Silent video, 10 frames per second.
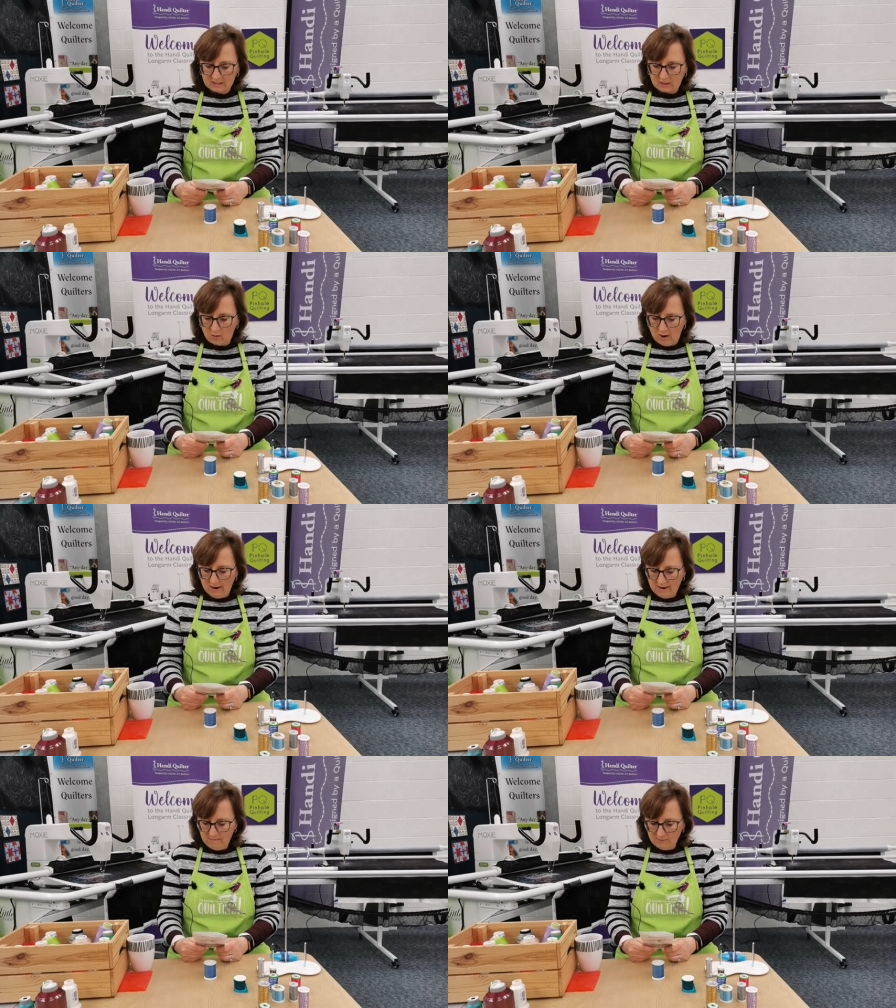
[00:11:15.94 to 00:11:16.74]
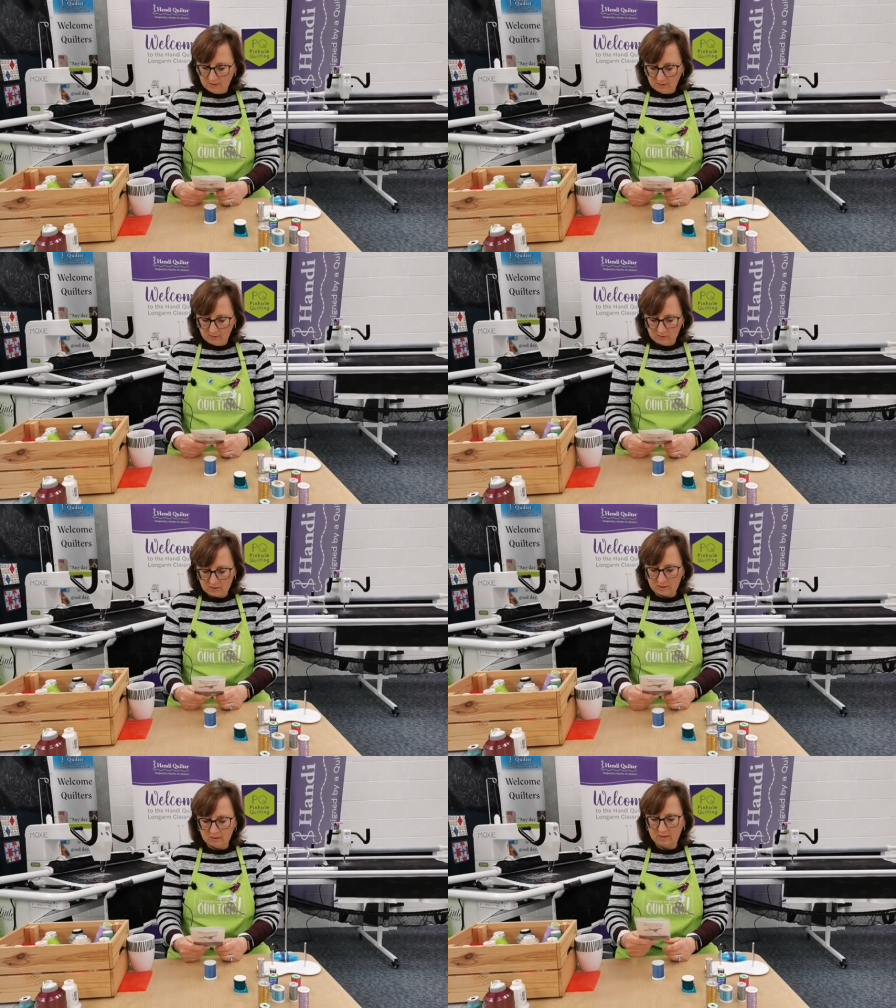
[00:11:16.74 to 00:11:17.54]
So I'm going
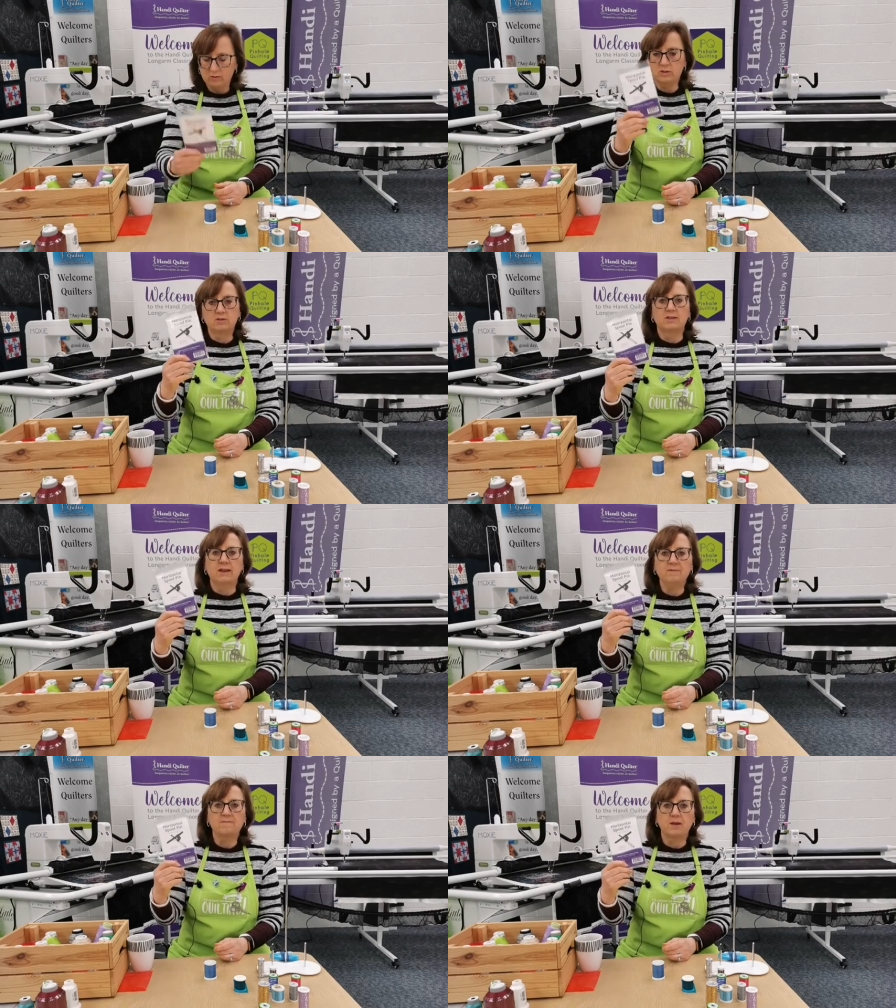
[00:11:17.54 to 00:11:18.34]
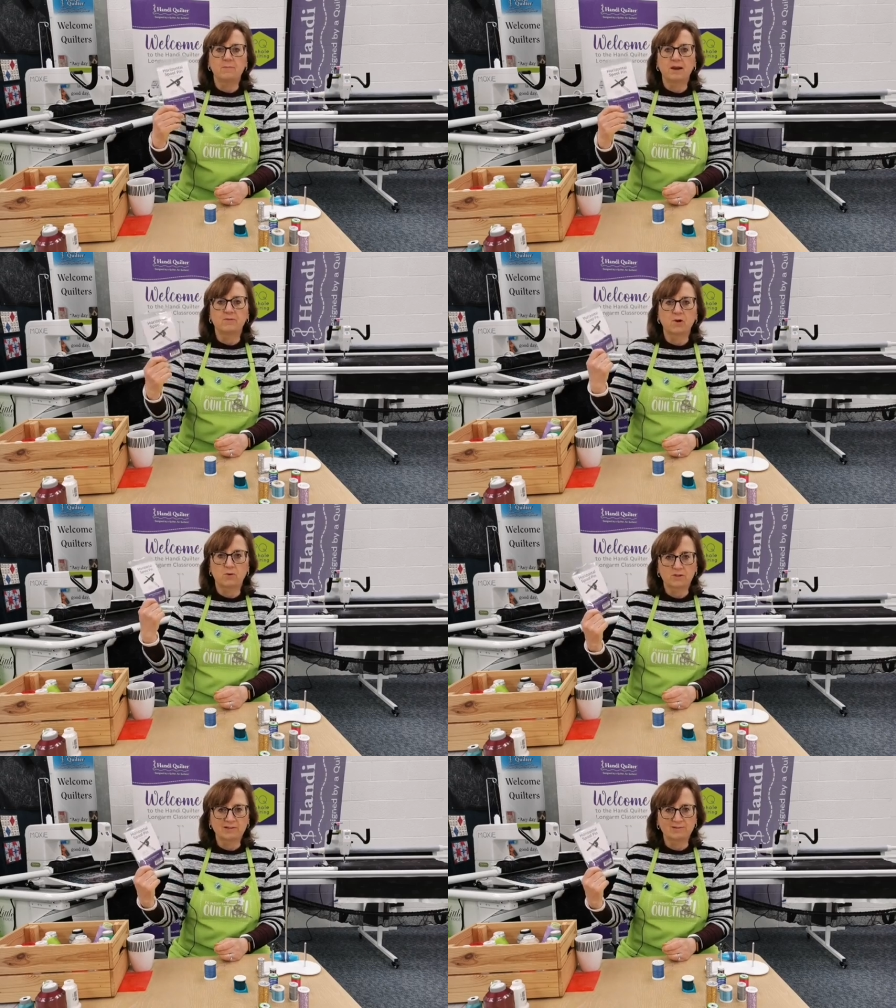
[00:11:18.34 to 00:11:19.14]
to talk to you today about the
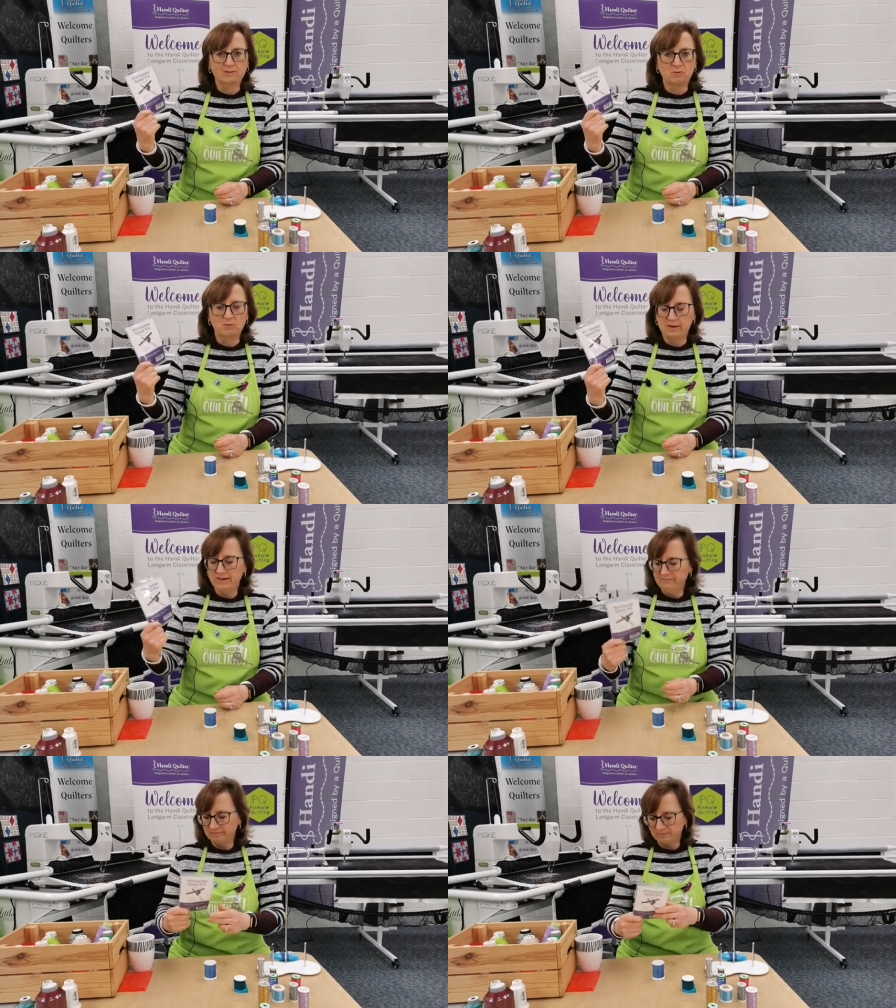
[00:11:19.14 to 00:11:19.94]
horizontal spool pin.